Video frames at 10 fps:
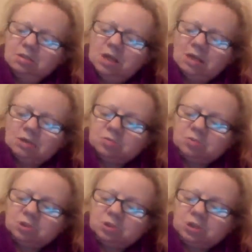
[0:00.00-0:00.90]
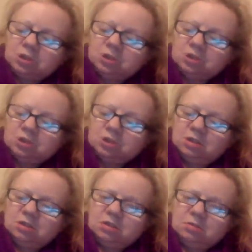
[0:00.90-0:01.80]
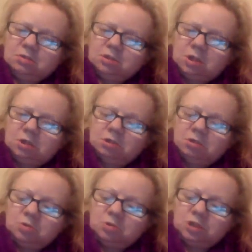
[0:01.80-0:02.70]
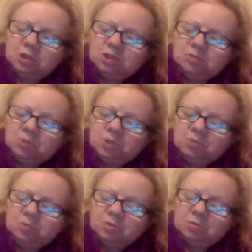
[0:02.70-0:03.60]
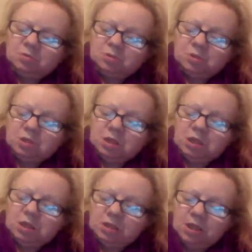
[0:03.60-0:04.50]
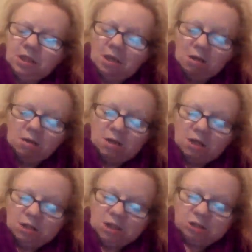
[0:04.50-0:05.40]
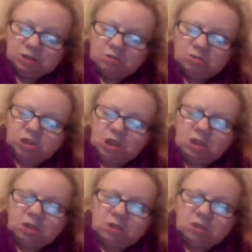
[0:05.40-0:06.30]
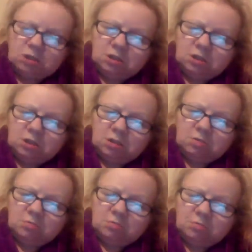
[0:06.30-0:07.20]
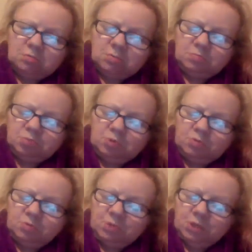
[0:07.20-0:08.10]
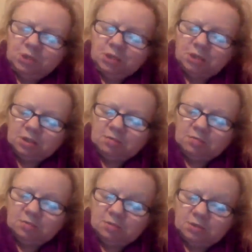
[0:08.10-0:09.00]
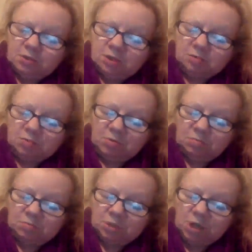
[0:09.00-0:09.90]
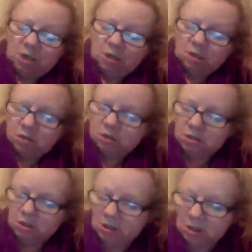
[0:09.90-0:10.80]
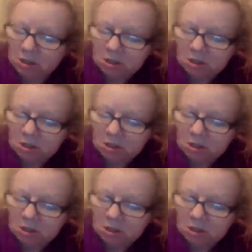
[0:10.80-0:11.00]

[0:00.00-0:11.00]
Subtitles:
that would go towards these people. And they are a national chain, profit making. Excuse me, I'm tired today.